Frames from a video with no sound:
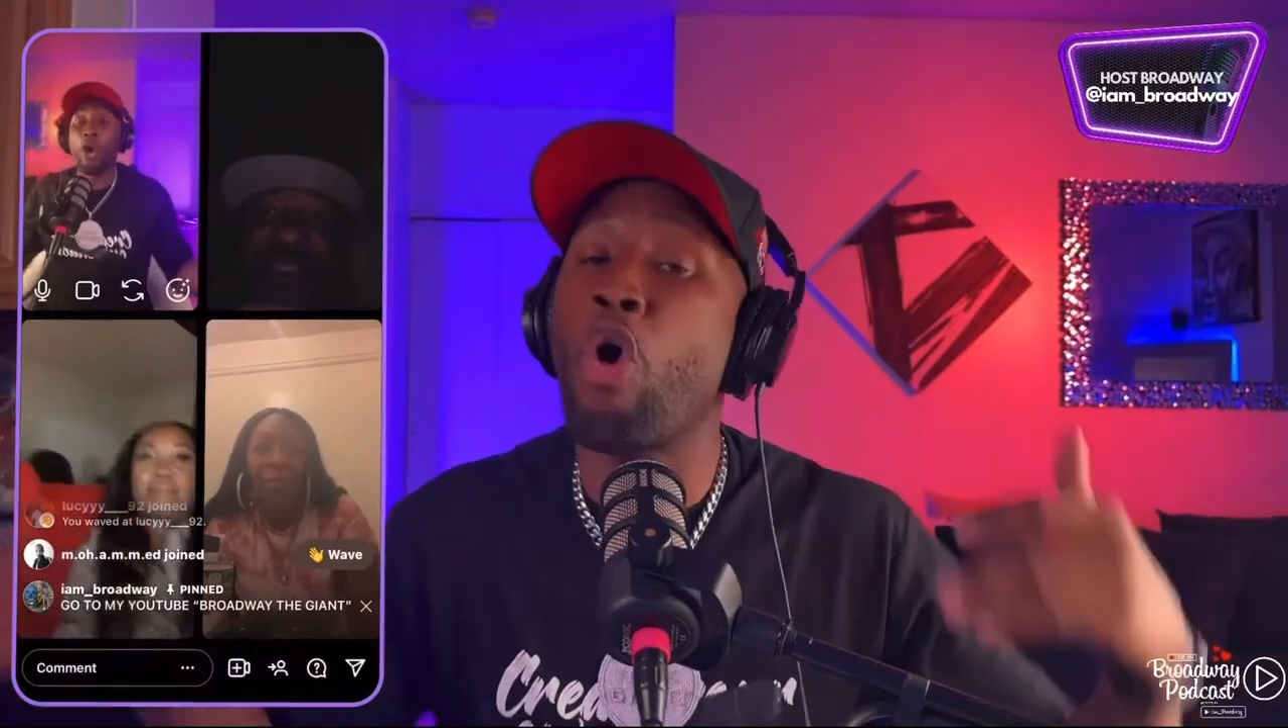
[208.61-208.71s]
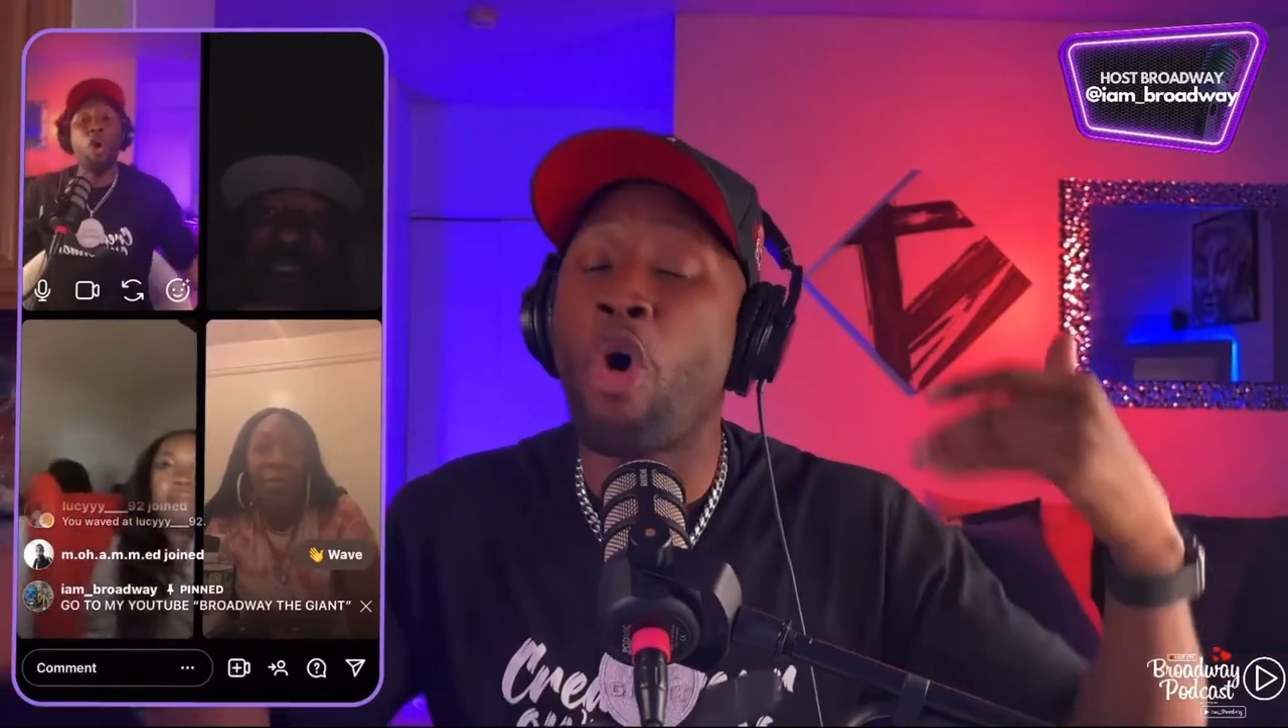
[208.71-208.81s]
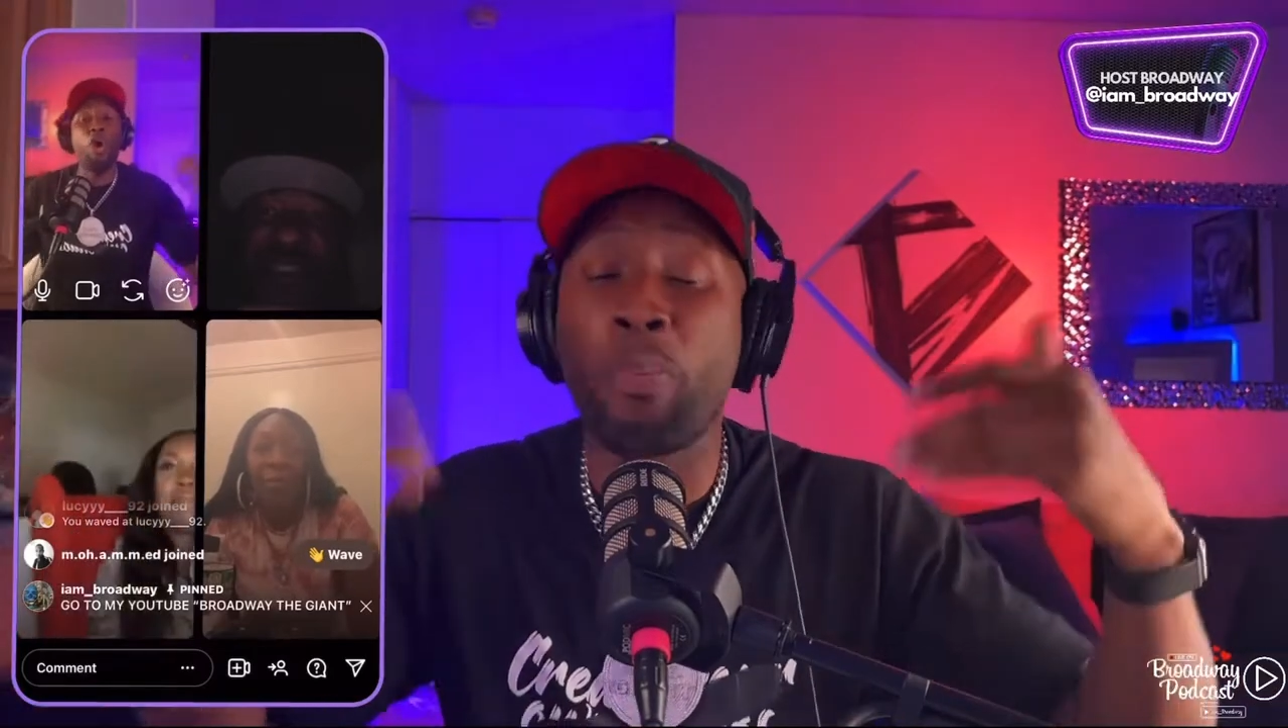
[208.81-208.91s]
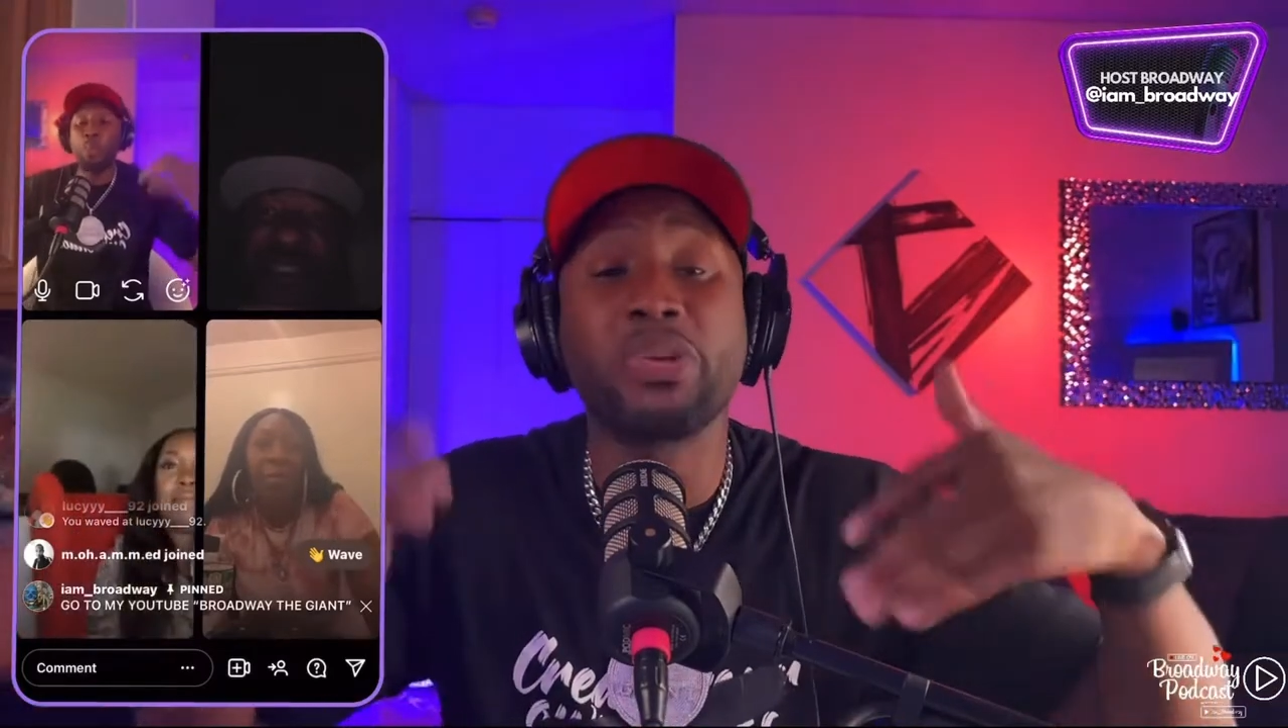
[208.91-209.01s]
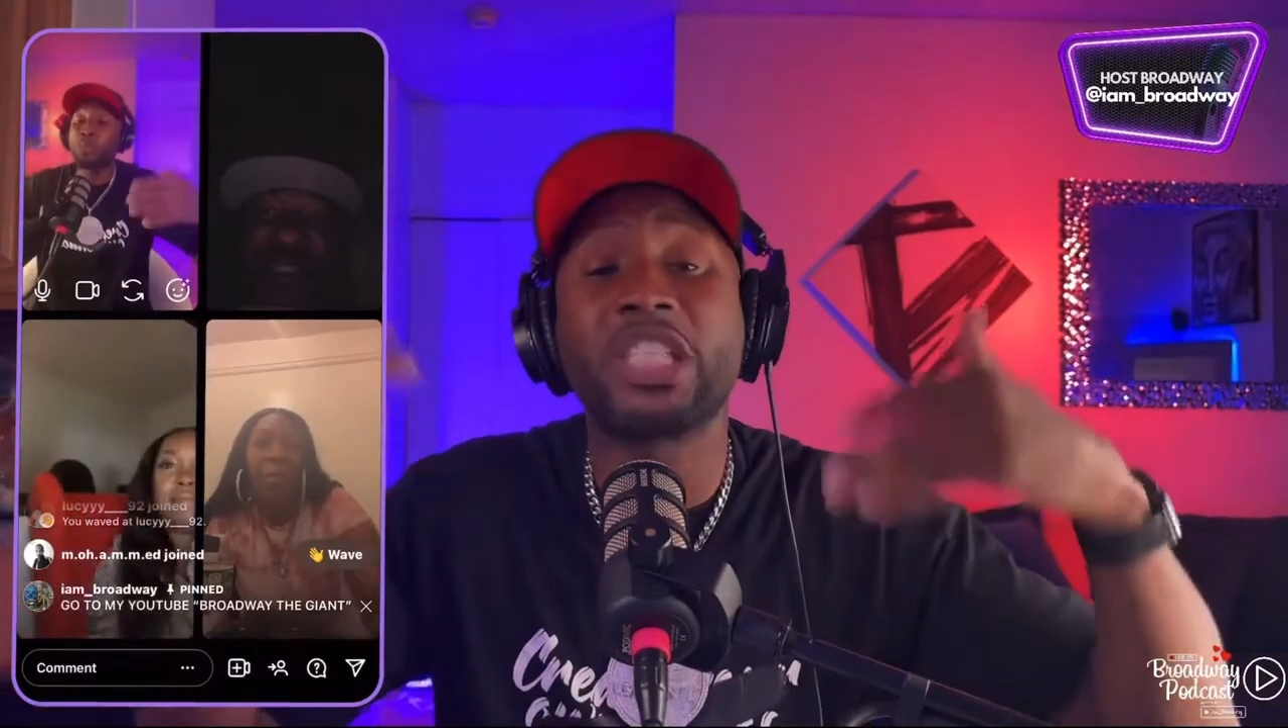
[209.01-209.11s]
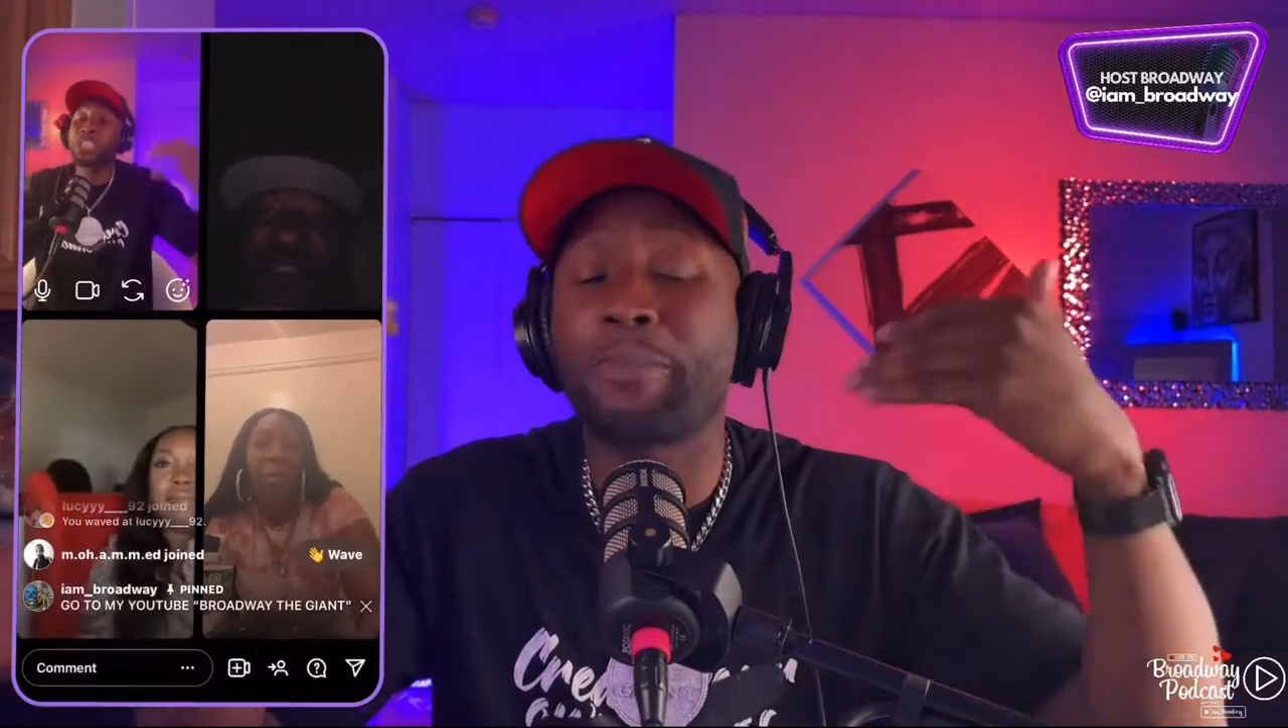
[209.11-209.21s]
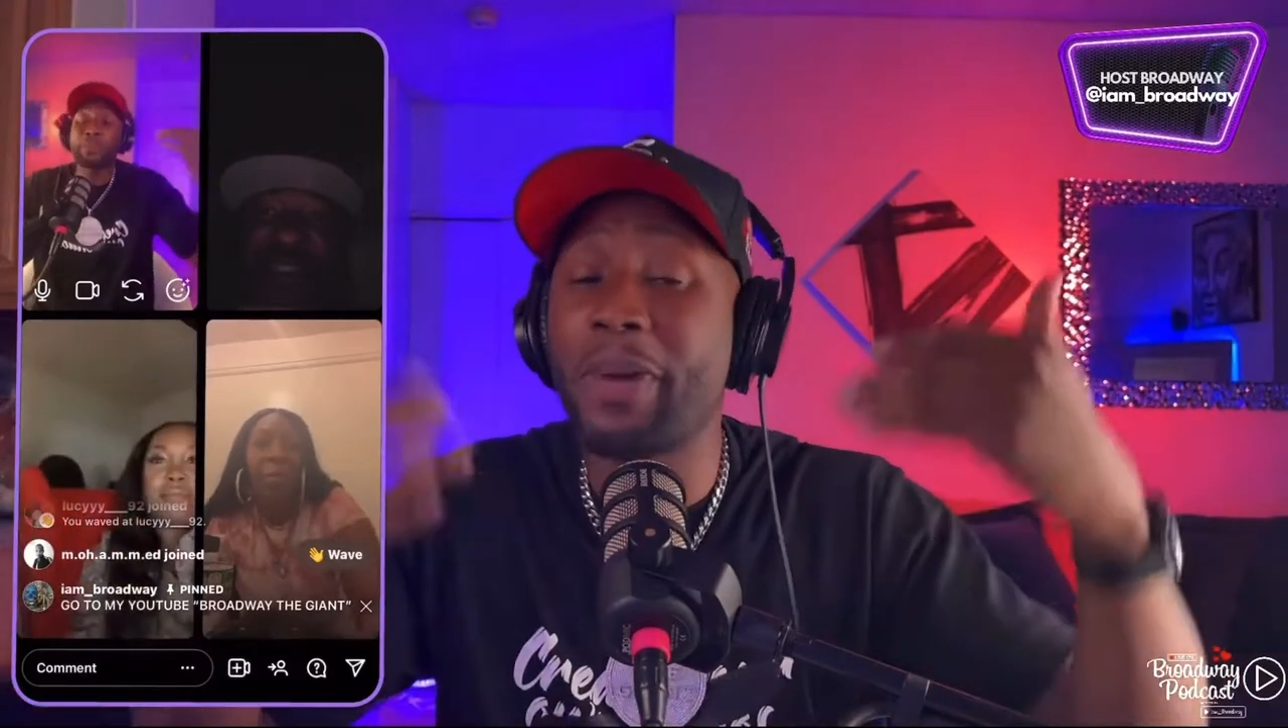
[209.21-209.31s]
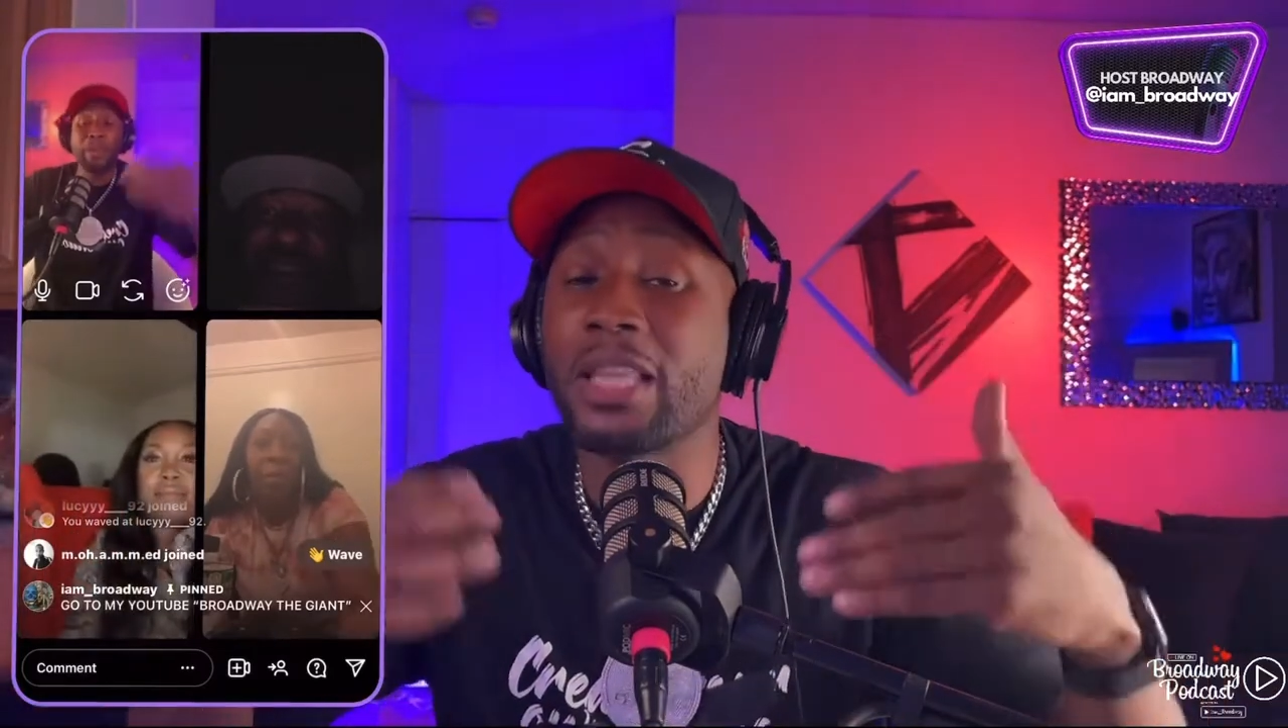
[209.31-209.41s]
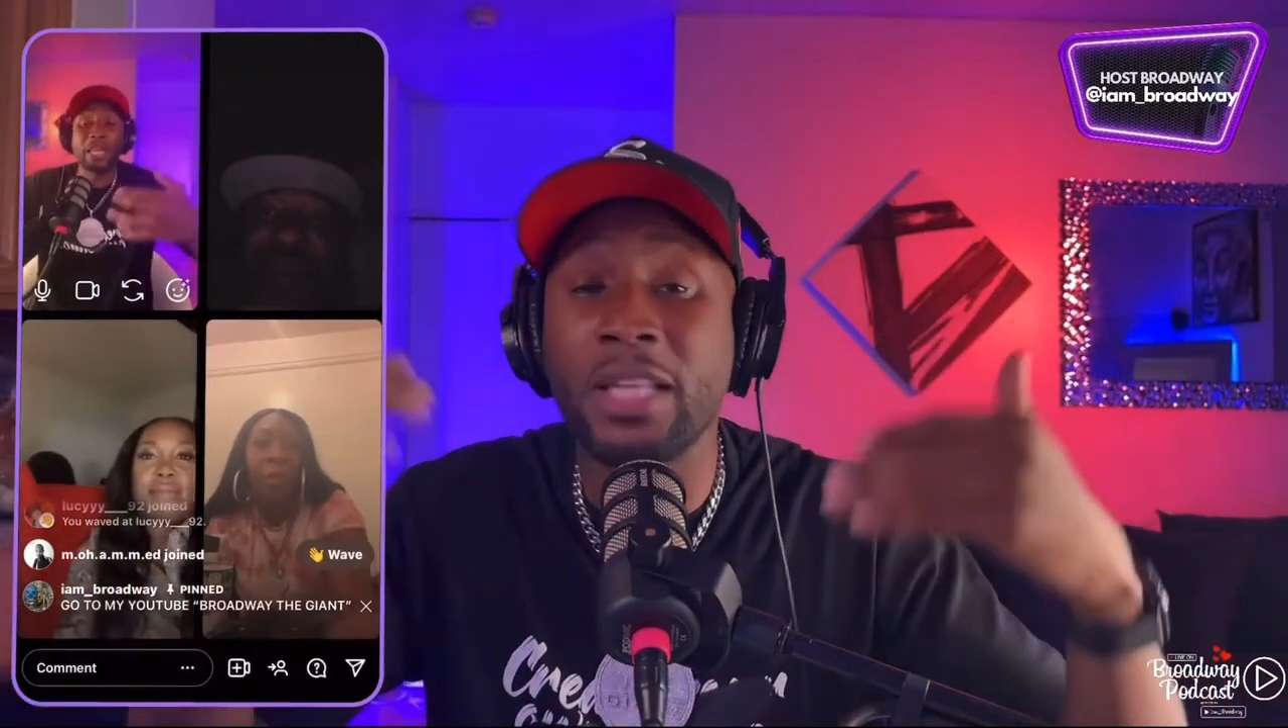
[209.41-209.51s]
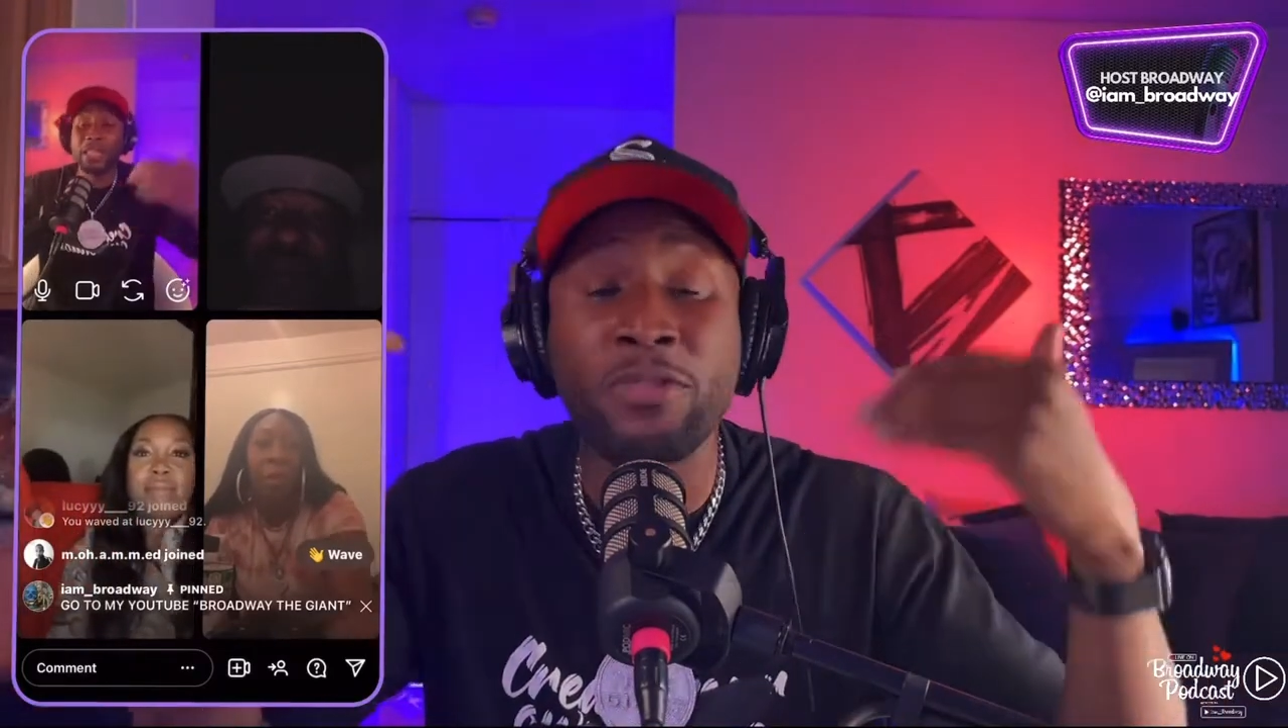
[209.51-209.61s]
all
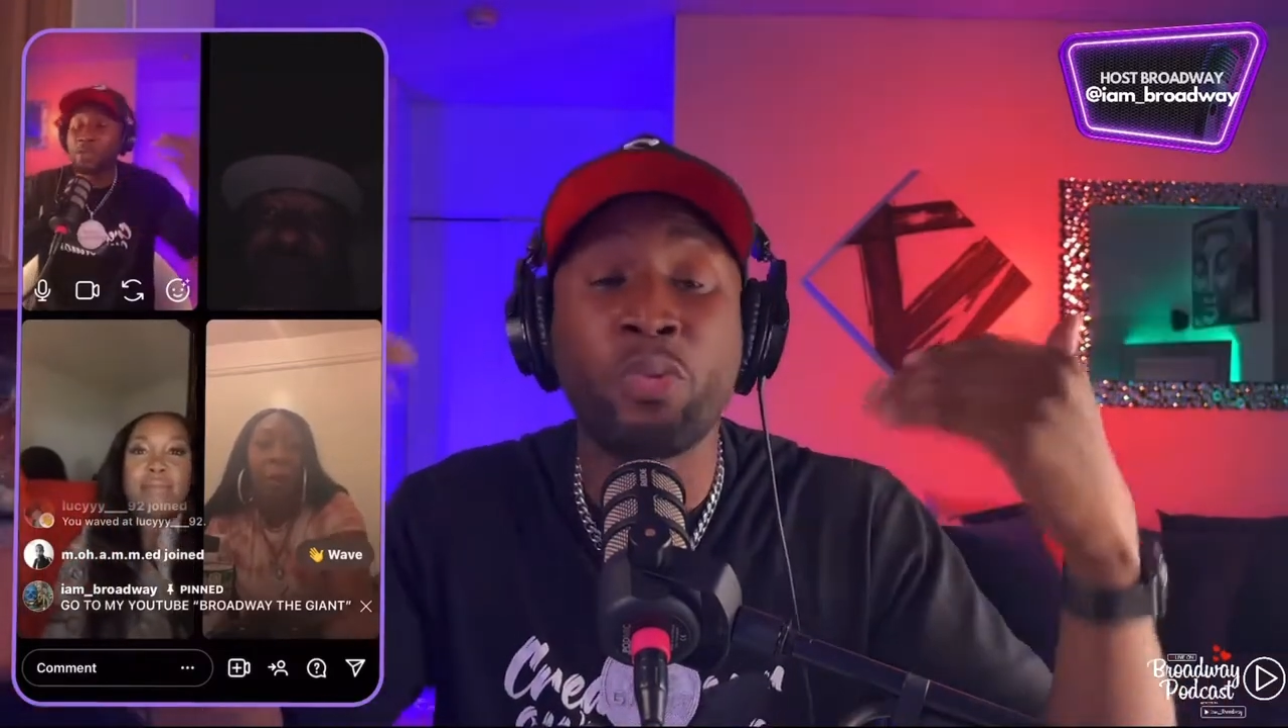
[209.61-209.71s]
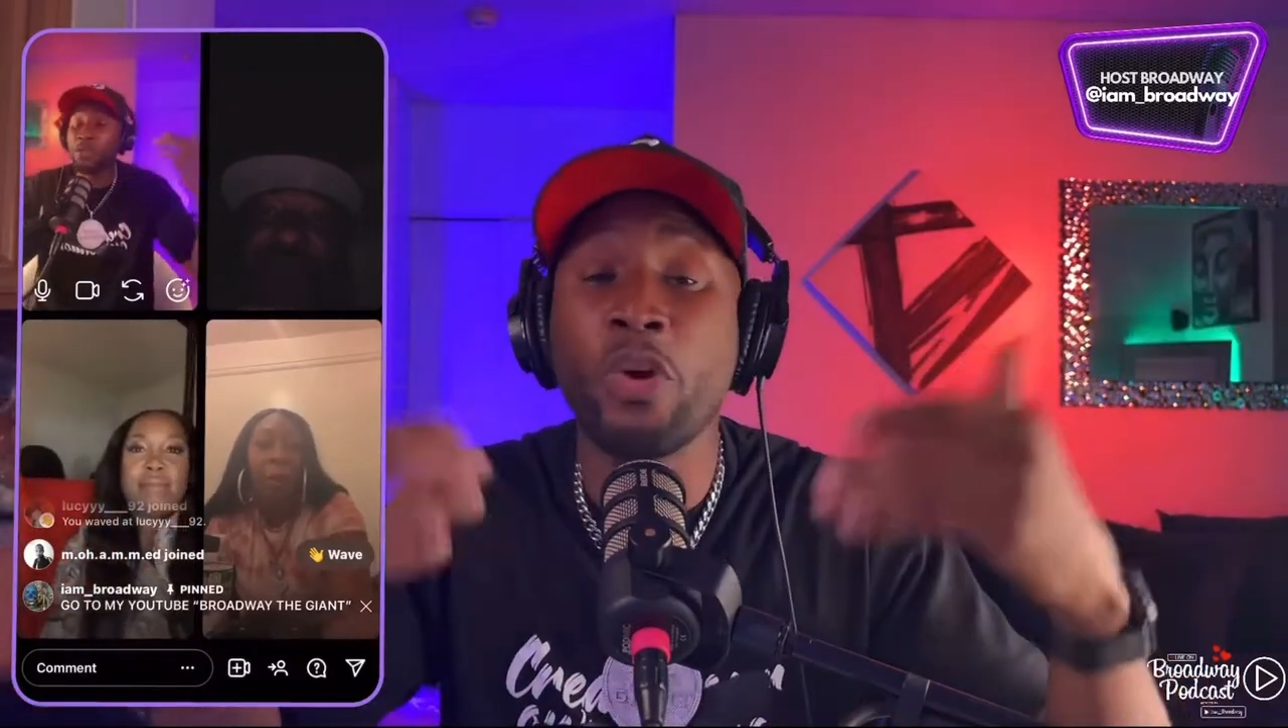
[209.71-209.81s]
perspectives